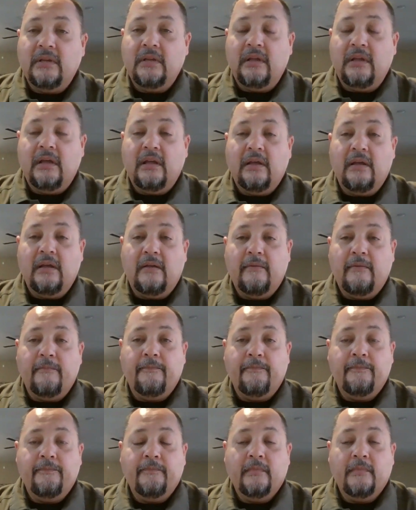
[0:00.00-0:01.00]

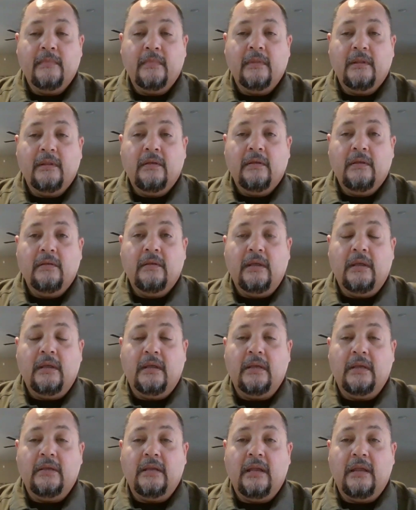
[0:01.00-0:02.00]
Um, it
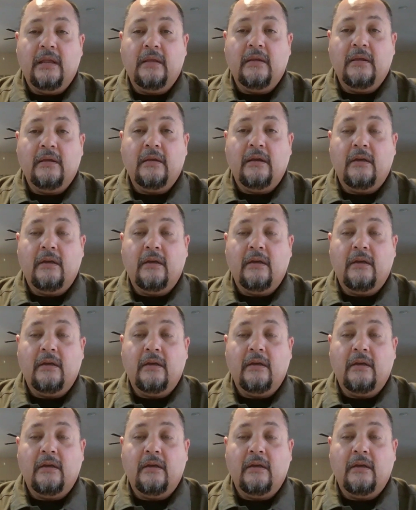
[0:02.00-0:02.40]
could take